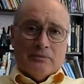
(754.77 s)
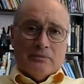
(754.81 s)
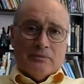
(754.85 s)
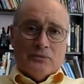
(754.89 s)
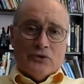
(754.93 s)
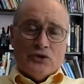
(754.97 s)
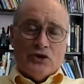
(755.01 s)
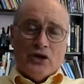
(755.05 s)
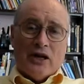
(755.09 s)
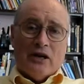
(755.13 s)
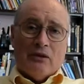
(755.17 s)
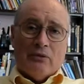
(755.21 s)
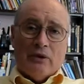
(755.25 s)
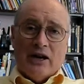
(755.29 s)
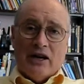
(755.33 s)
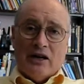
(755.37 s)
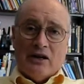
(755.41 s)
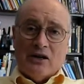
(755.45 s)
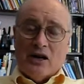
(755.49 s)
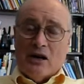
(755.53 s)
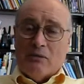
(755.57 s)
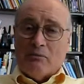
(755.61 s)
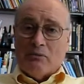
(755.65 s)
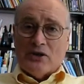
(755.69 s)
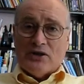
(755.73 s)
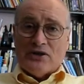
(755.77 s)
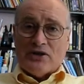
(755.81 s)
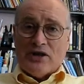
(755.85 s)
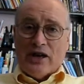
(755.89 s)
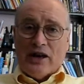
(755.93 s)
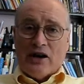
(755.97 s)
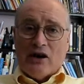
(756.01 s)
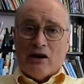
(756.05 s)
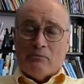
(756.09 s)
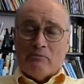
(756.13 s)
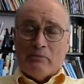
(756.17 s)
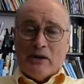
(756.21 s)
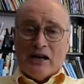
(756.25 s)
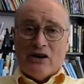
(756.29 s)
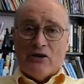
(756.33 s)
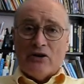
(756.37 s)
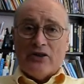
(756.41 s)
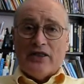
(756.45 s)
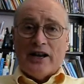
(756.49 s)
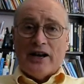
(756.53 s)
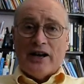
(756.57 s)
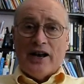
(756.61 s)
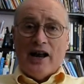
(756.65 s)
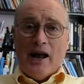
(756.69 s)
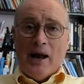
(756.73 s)
generating numbers that are bigger
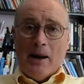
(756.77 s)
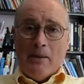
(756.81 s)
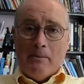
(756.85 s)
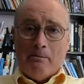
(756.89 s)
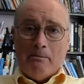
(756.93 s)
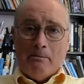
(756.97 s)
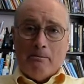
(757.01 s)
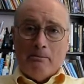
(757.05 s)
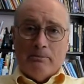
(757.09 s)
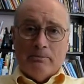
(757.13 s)
than m.